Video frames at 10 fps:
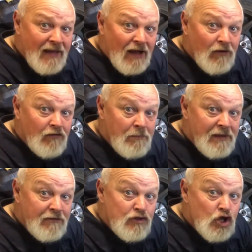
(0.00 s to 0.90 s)
out of a
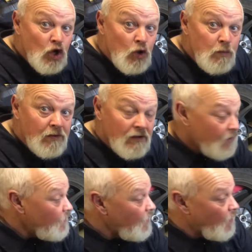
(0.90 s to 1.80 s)
bit of tube,
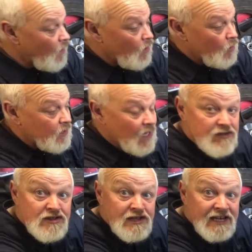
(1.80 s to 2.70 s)
cut a
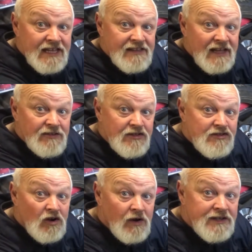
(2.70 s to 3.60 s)
slit down the
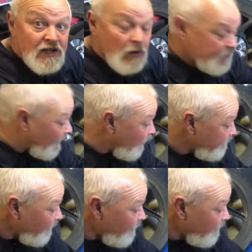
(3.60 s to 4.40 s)
side and open it up.